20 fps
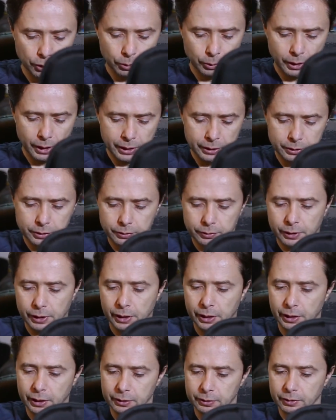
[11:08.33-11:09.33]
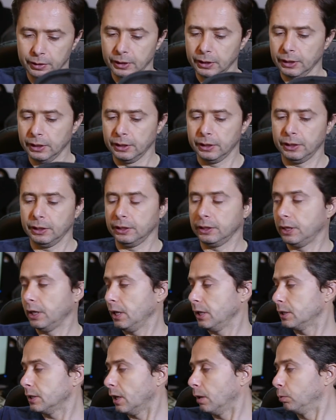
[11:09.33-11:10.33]
All right, and in
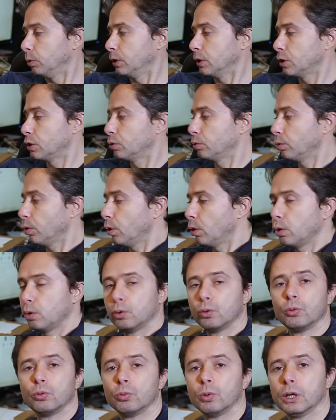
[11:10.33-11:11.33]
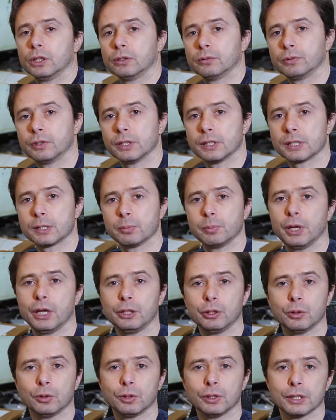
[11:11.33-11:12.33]
case I want to throw one of these
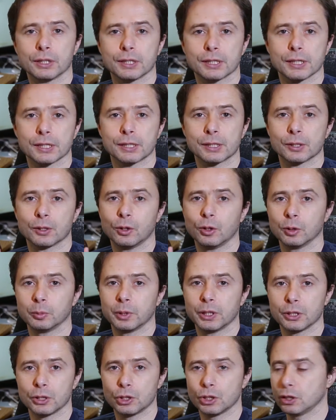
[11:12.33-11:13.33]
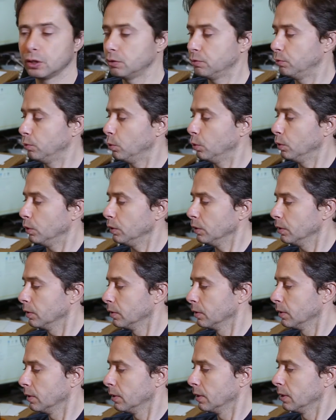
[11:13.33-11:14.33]
manual lenses on my GH4,
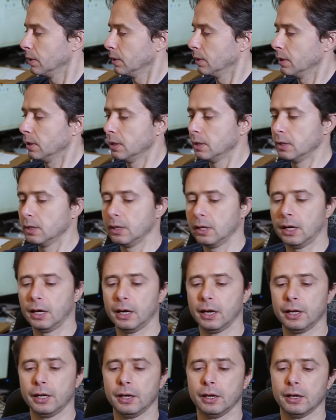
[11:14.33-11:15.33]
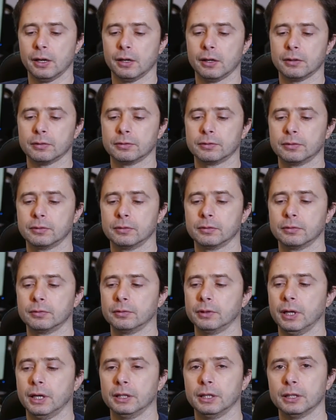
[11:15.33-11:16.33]
I have
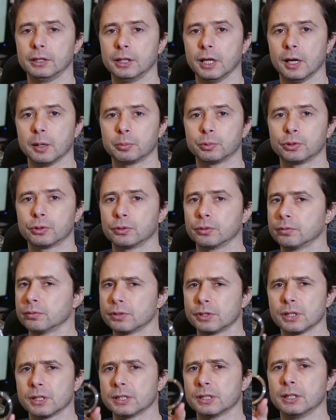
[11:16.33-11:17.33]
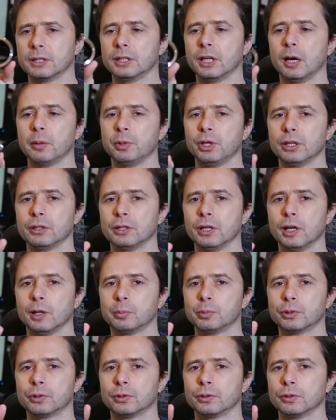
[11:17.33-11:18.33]
an adapter, just a dummy
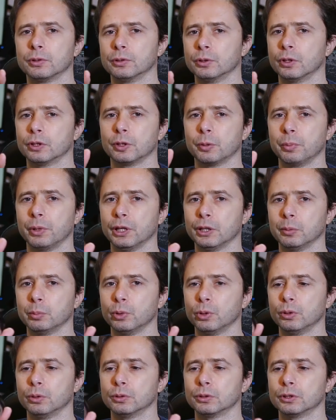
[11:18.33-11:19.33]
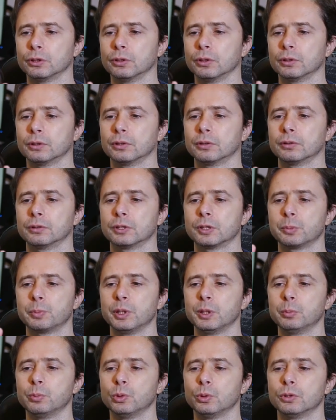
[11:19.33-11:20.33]
adapter, not a Metabones, not
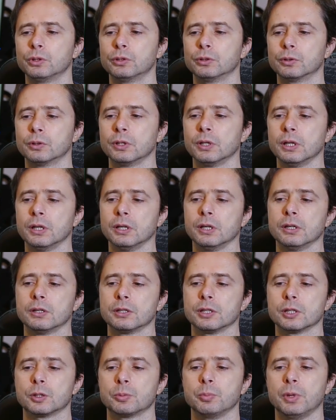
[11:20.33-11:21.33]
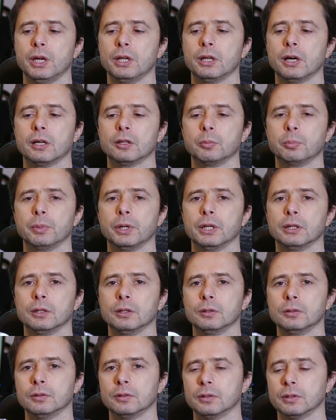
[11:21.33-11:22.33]
speed booster, just made out of
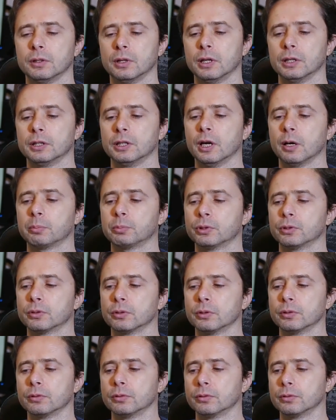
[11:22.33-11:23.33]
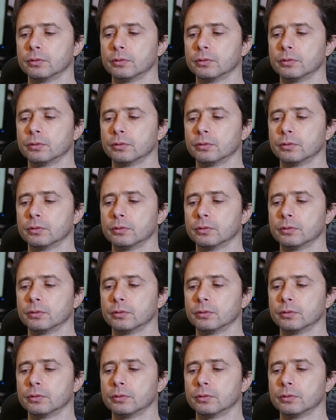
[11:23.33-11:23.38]
metal adapter